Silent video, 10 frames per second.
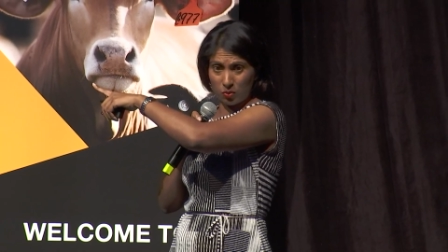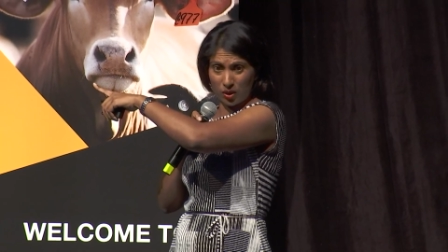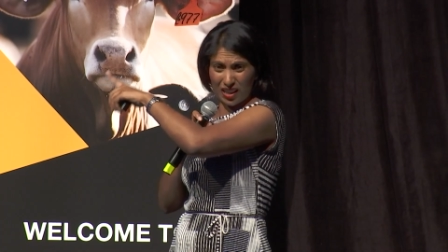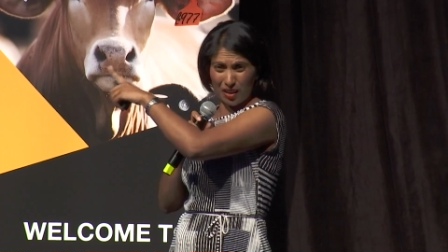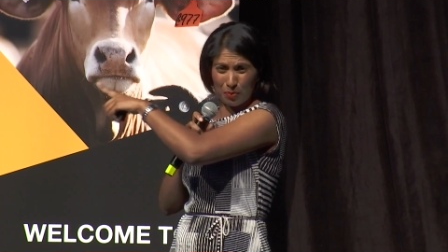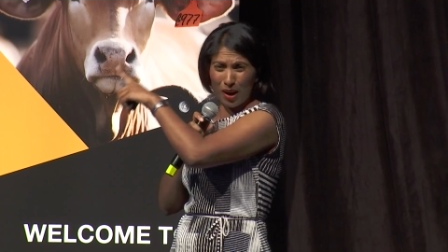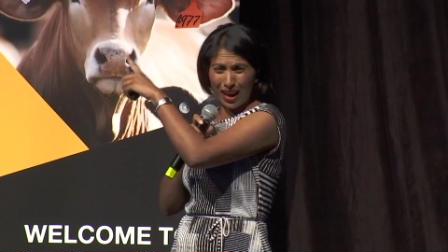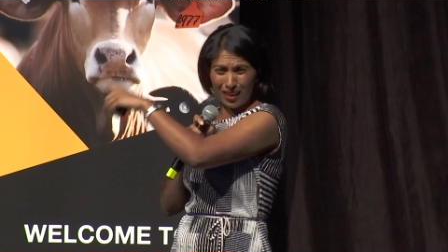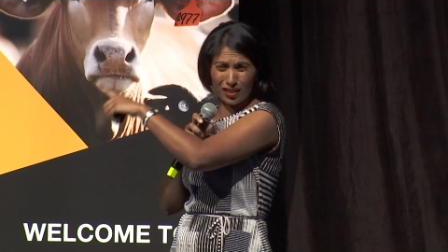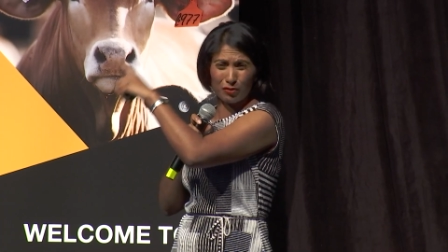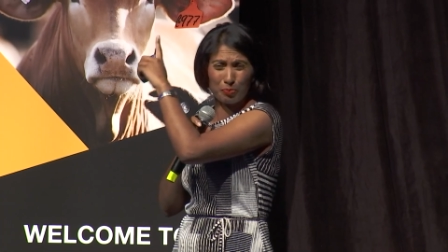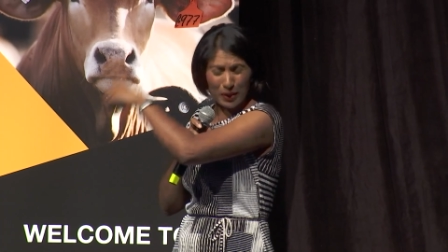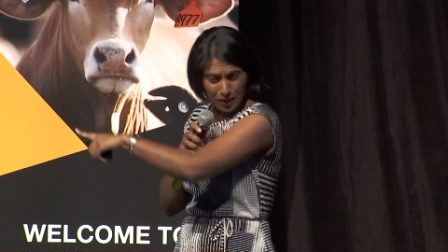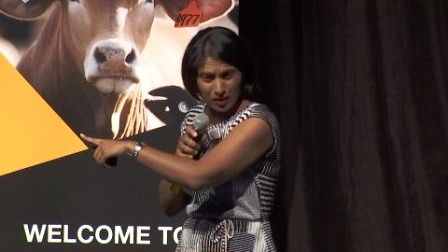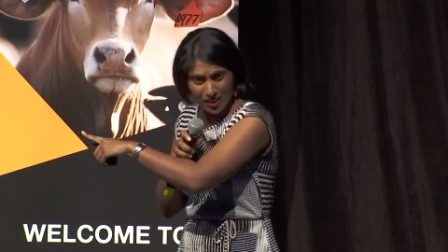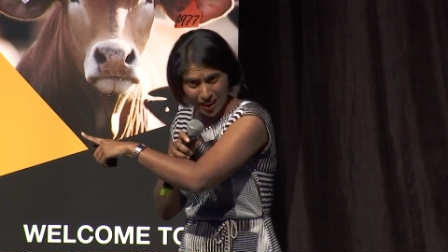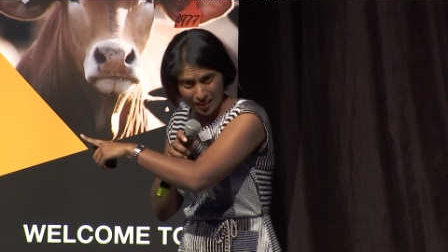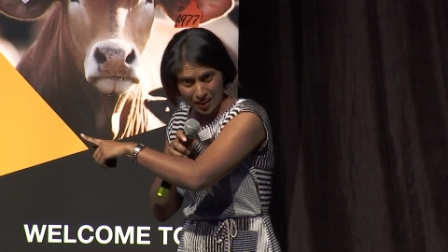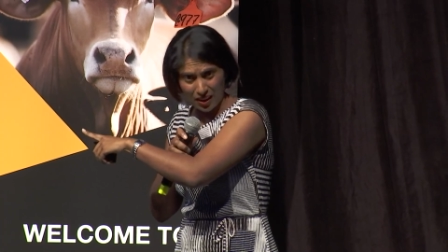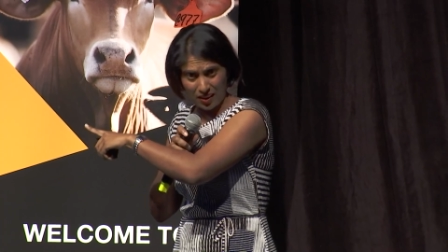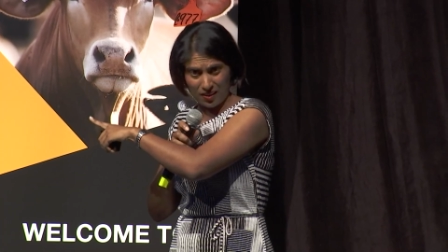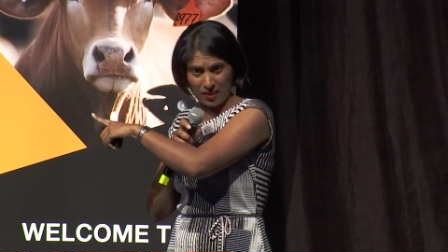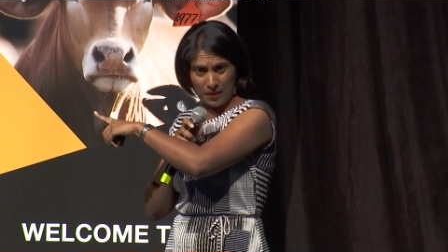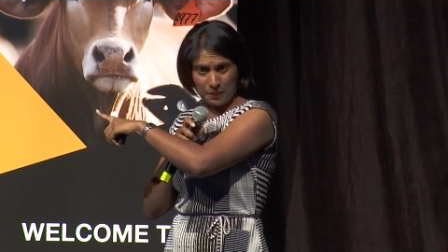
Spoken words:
Were there piles of pills out there?